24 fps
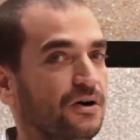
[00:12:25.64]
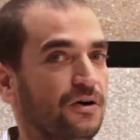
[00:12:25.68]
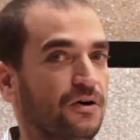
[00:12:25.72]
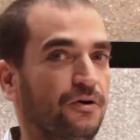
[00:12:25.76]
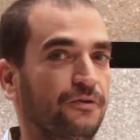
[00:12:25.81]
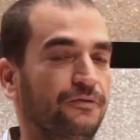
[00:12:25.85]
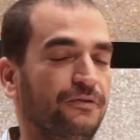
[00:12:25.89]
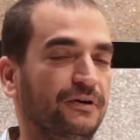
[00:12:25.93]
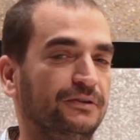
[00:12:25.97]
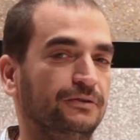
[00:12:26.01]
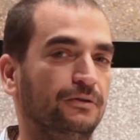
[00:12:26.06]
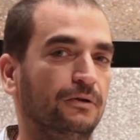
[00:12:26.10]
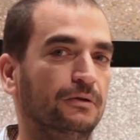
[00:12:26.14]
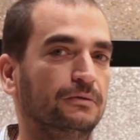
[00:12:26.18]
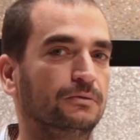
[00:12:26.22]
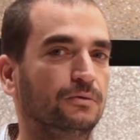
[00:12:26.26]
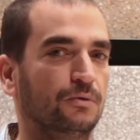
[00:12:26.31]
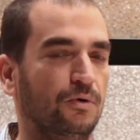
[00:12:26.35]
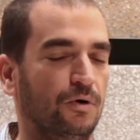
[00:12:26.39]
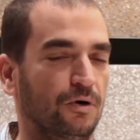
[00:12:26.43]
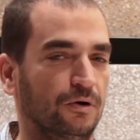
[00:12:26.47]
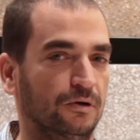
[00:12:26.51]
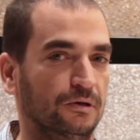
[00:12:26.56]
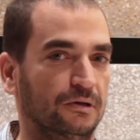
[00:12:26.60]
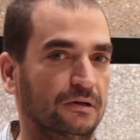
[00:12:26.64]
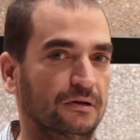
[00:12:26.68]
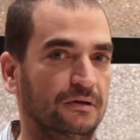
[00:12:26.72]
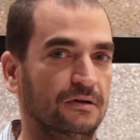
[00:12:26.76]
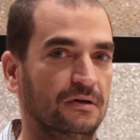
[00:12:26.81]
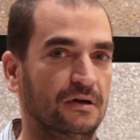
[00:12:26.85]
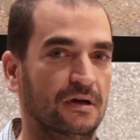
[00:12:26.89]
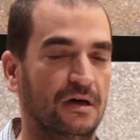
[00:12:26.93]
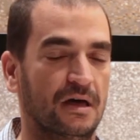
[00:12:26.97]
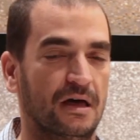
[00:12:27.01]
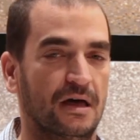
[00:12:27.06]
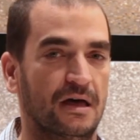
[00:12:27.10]
of an old wall.
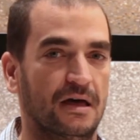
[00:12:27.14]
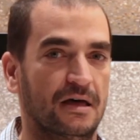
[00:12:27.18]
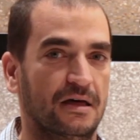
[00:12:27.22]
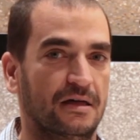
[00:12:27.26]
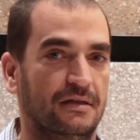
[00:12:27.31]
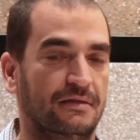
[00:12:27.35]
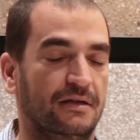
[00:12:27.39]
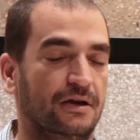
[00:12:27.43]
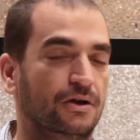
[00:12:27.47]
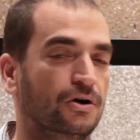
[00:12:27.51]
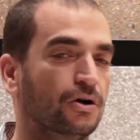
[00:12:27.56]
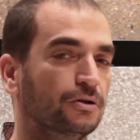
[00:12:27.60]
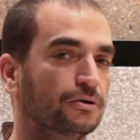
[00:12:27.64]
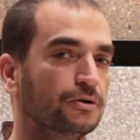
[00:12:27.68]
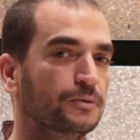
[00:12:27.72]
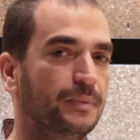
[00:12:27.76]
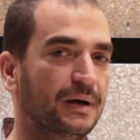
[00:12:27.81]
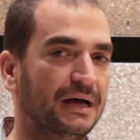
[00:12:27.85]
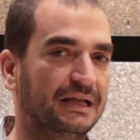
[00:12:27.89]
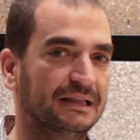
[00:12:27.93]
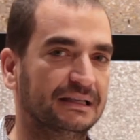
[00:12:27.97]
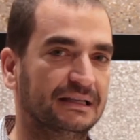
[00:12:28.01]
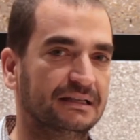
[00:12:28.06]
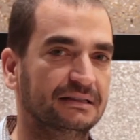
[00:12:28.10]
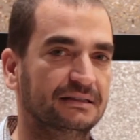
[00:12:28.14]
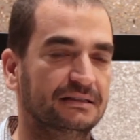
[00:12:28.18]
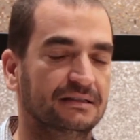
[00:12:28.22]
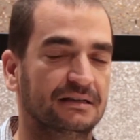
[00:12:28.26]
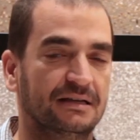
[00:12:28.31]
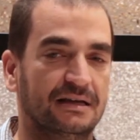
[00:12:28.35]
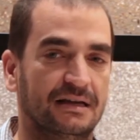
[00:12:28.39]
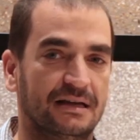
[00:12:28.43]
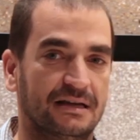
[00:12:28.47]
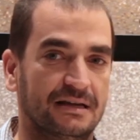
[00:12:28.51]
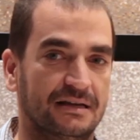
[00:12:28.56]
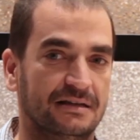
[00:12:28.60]
The color palette
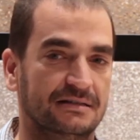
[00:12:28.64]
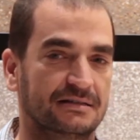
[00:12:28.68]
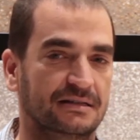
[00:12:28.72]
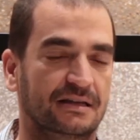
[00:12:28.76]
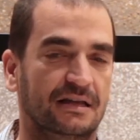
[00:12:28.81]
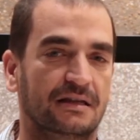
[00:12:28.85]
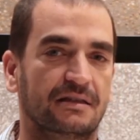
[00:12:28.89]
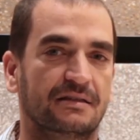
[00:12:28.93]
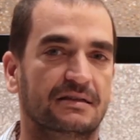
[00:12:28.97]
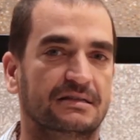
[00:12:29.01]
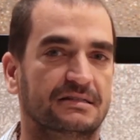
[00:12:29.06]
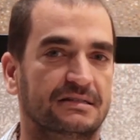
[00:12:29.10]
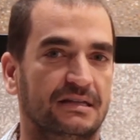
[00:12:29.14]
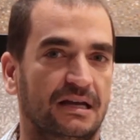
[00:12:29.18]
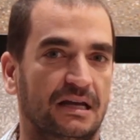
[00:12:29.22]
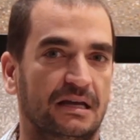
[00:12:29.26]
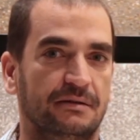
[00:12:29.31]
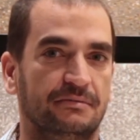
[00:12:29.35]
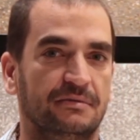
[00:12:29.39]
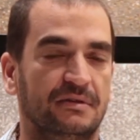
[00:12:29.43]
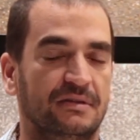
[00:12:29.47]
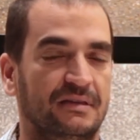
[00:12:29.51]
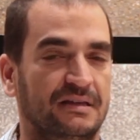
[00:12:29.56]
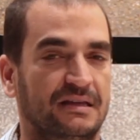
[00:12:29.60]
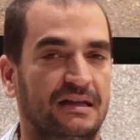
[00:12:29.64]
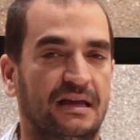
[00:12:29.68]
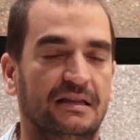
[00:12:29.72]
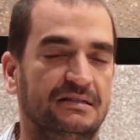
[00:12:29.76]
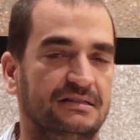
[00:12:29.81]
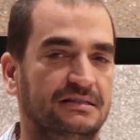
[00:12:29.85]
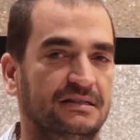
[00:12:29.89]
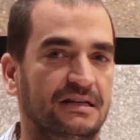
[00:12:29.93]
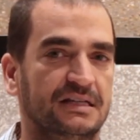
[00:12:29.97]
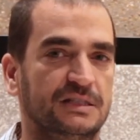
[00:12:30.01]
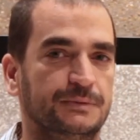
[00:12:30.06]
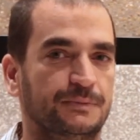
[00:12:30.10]
is again the same, the
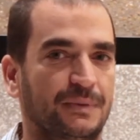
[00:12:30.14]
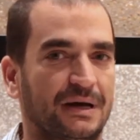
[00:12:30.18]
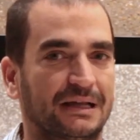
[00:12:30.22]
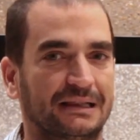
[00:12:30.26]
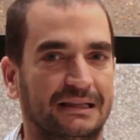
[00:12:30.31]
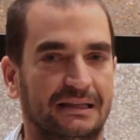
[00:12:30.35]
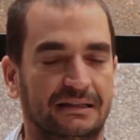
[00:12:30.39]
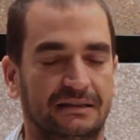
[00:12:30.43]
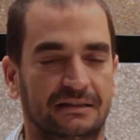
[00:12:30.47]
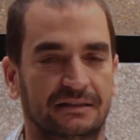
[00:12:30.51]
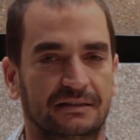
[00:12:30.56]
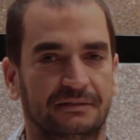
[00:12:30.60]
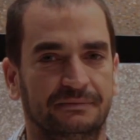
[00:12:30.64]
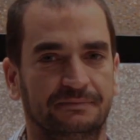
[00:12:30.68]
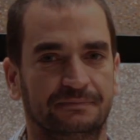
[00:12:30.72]
NCS palette.